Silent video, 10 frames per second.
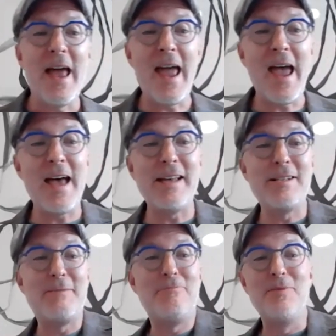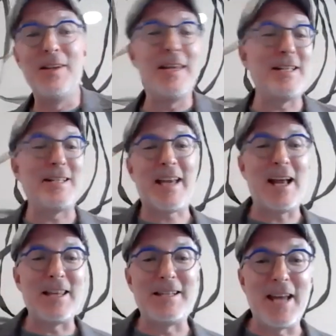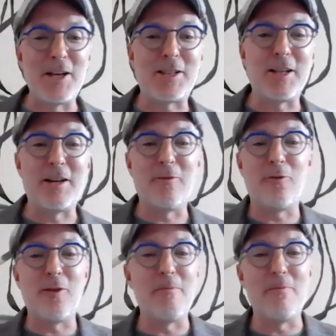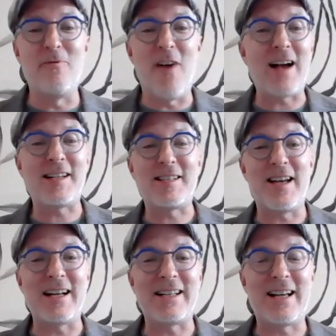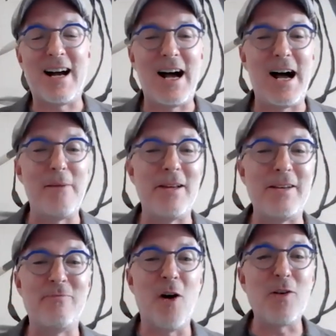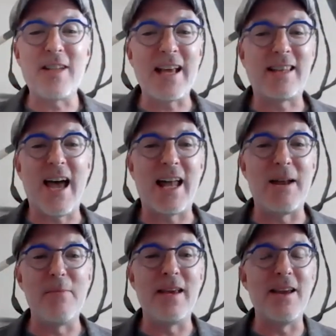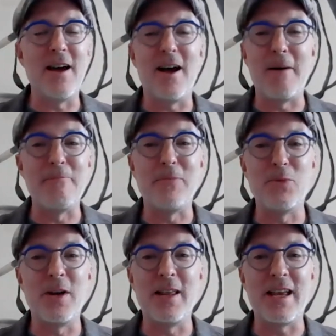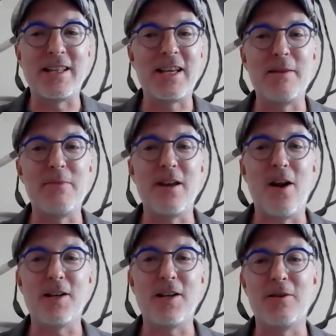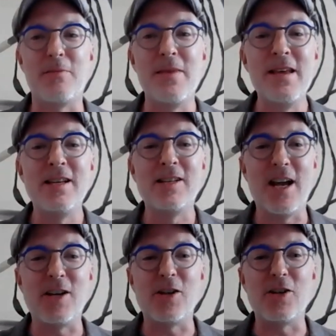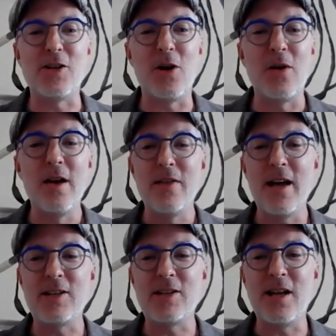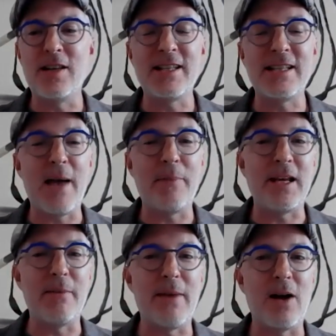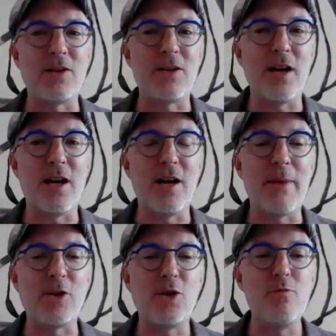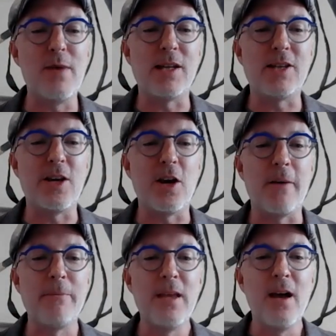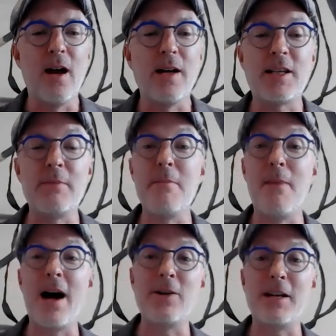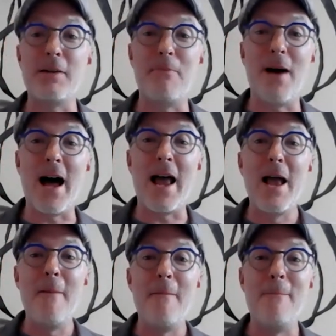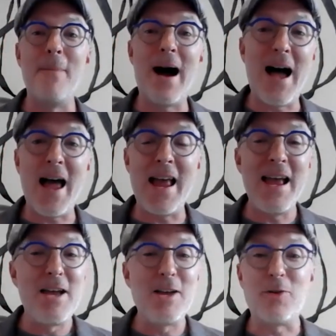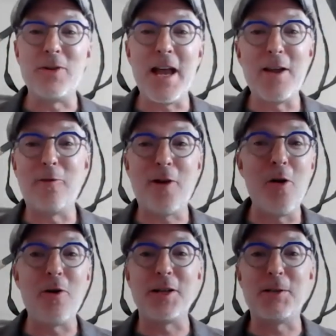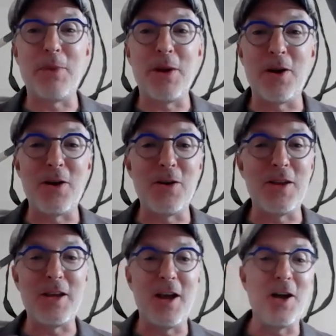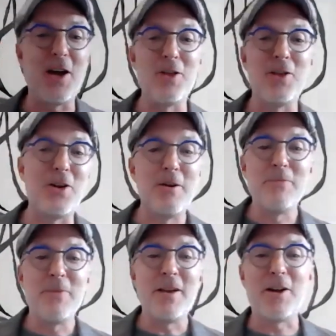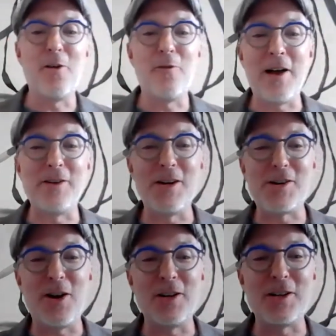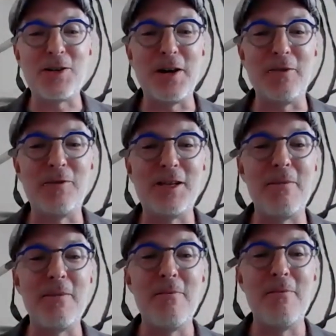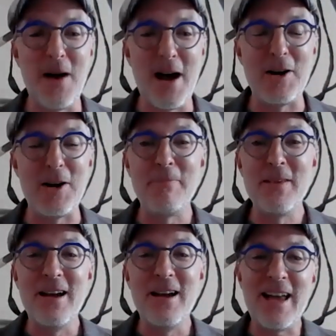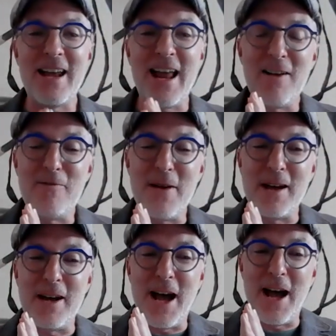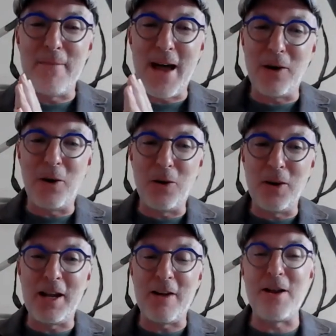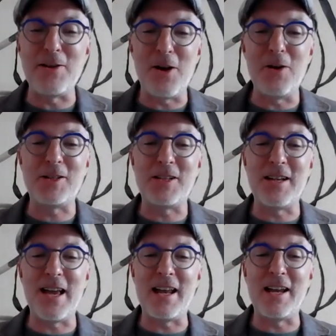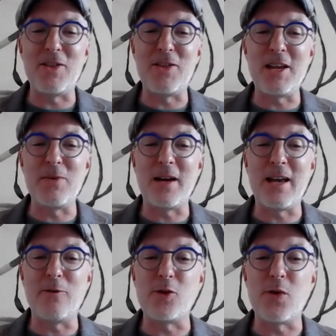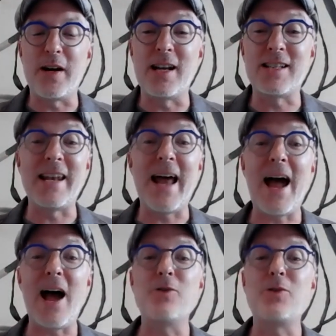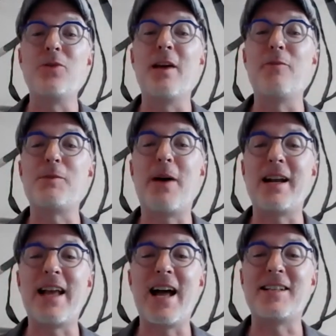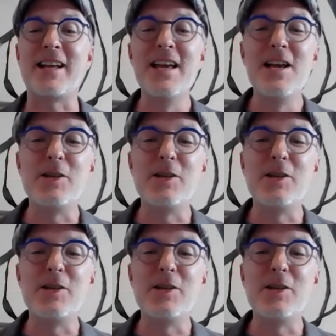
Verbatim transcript: and Liz Kelly Nelson from Vox.com and folks like that. I mean, really, it's going to be an awesome session. So that's happening in about 2 minutes here. It's going to be moderated by my creative co-conspirator, the other co-founder at Charlotte Is Creative, Tim Miner. Again, I'm Matt Olin. I've been your host today, and thank you again for joining us on how to leverage podcasting